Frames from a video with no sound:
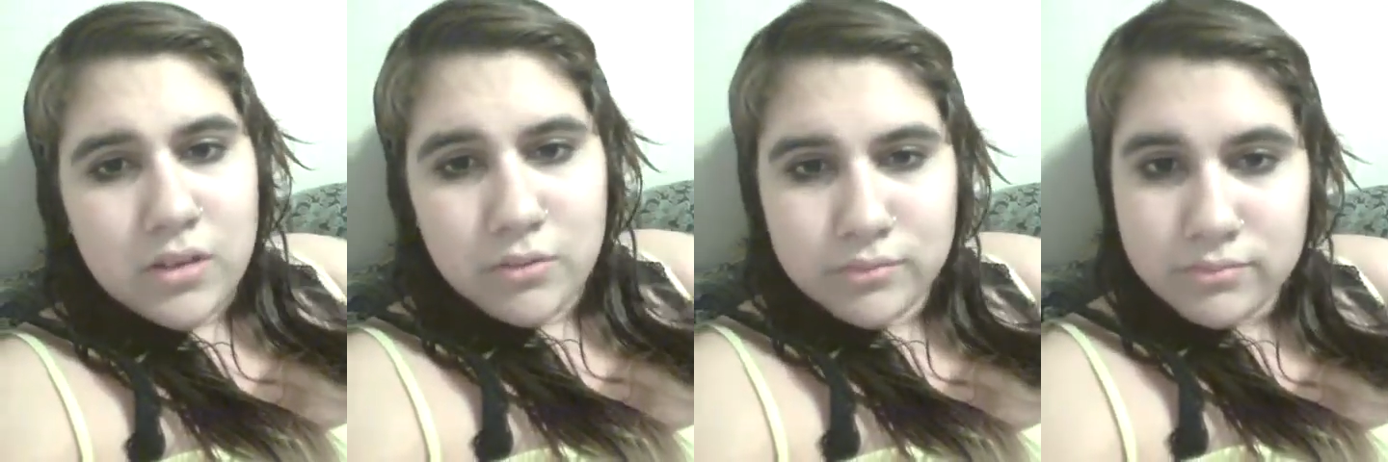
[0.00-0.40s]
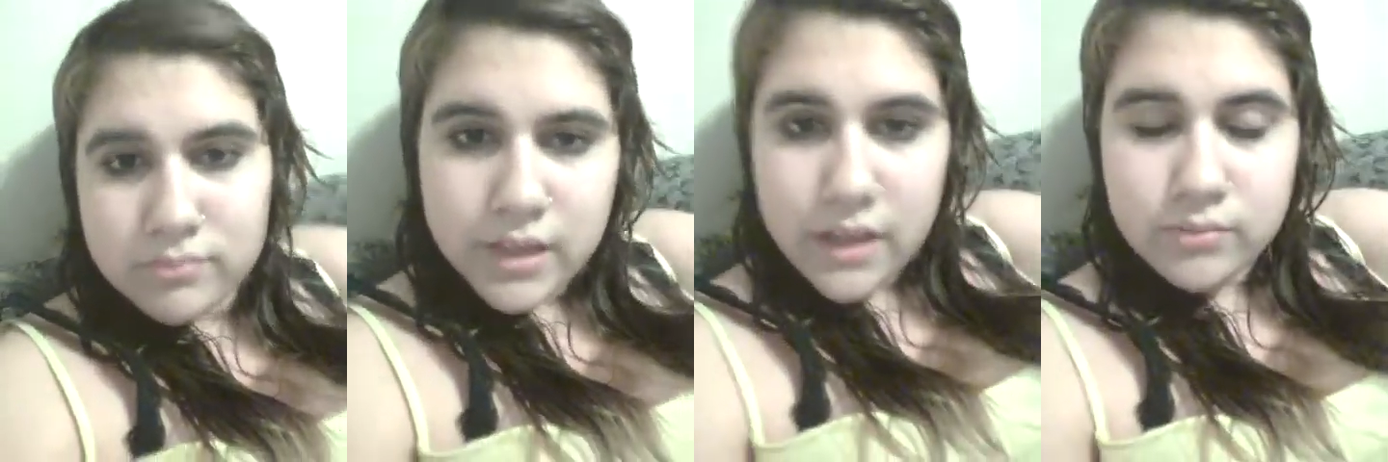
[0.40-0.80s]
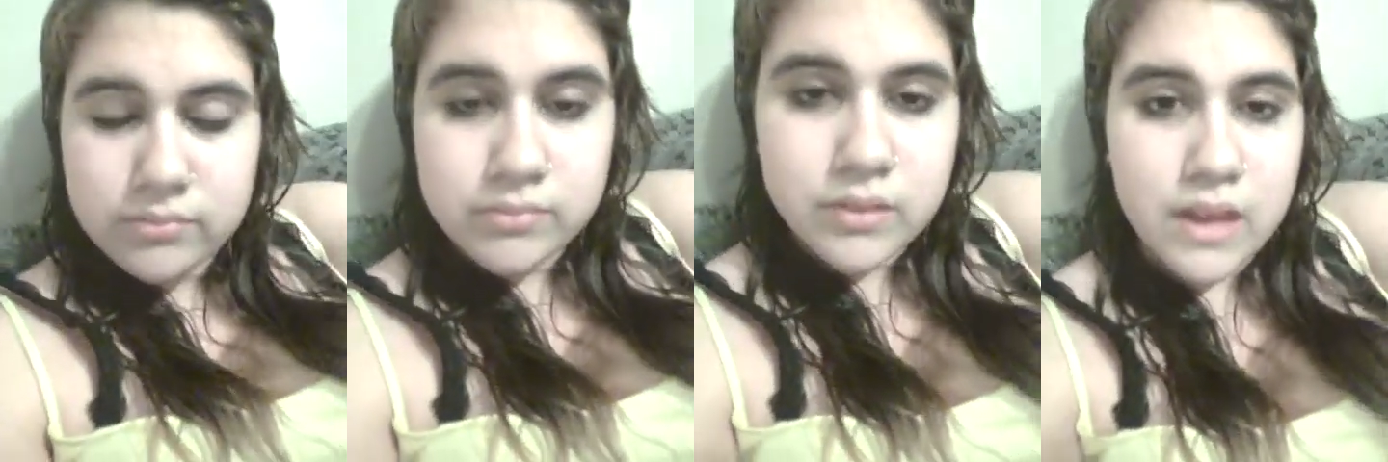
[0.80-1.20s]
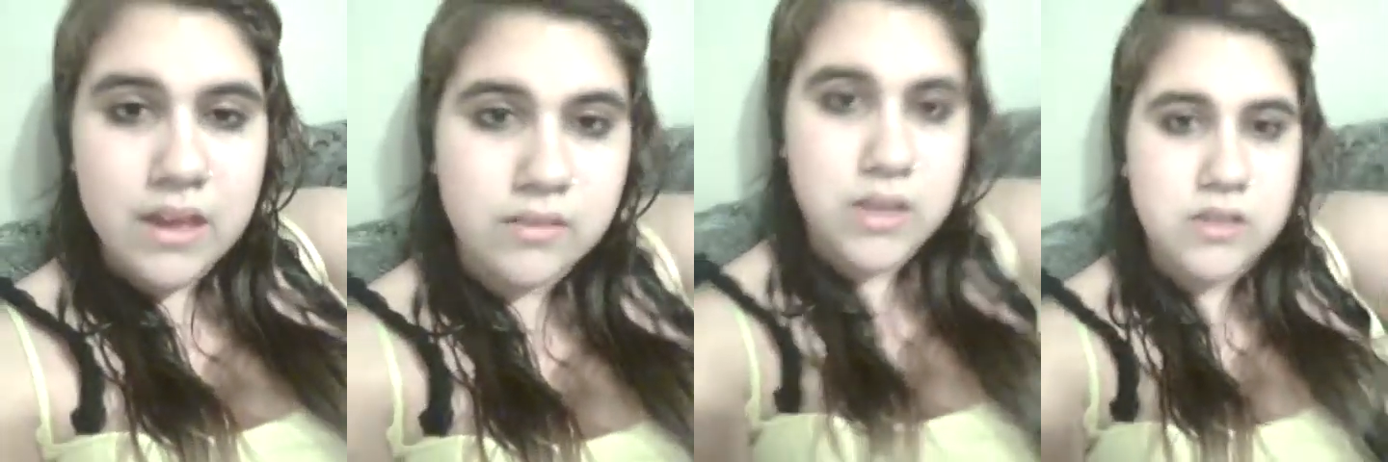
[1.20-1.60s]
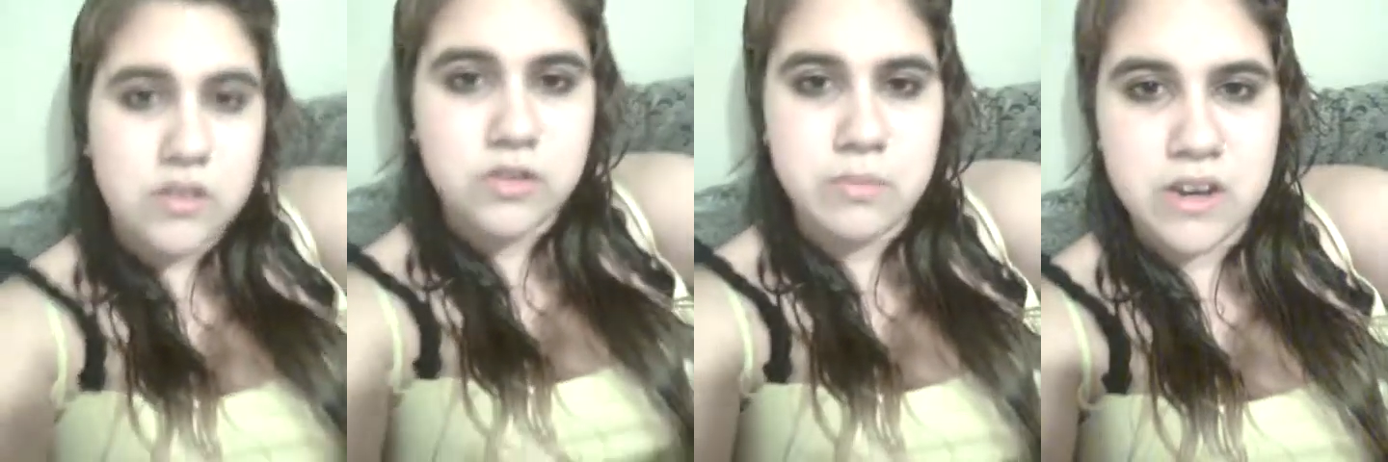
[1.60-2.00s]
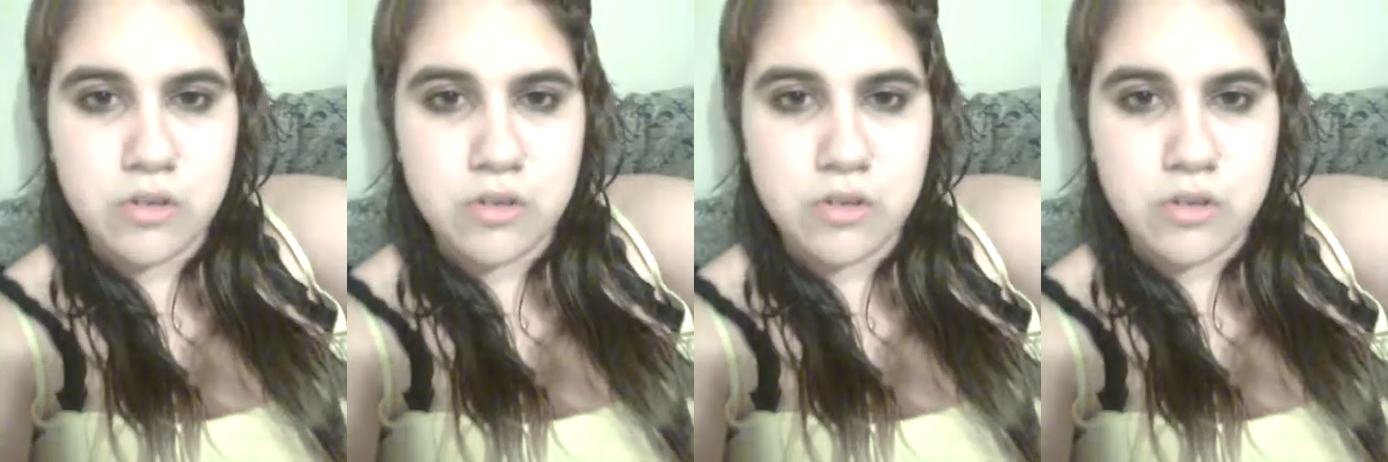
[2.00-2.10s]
And, excuse my no makeup-y look.